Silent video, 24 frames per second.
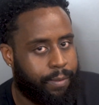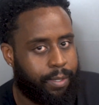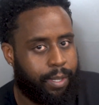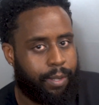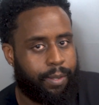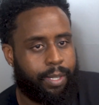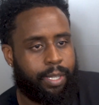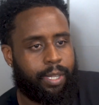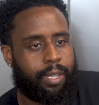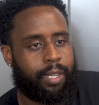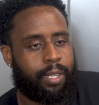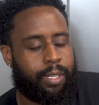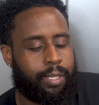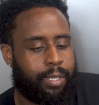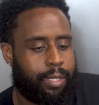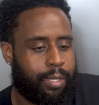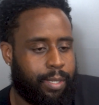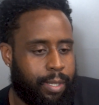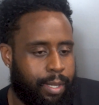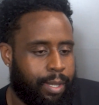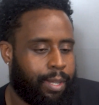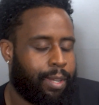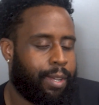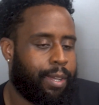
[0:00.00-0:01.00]
So it's
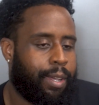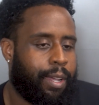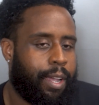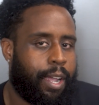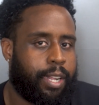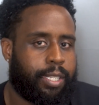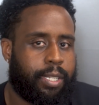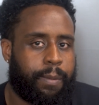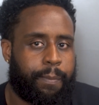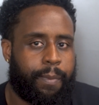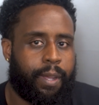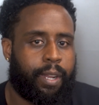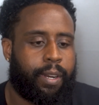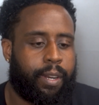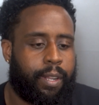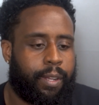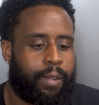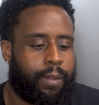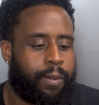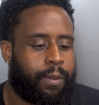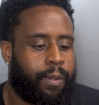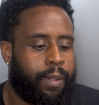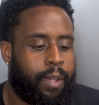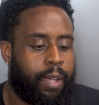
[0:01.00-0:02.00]
a big
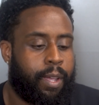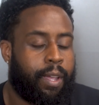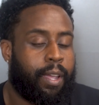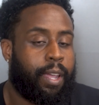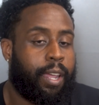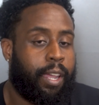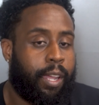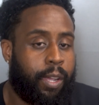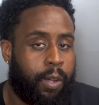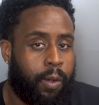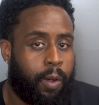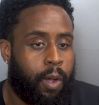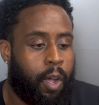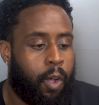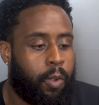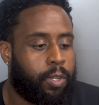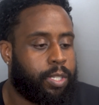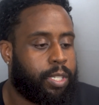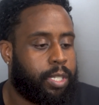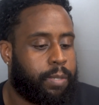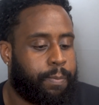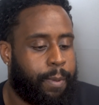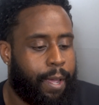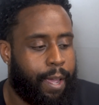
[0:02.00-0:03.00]
deal. Ego
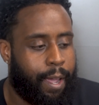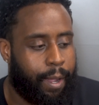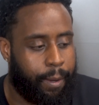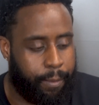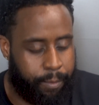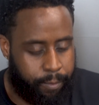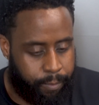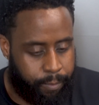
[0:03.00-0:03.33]
holds us back.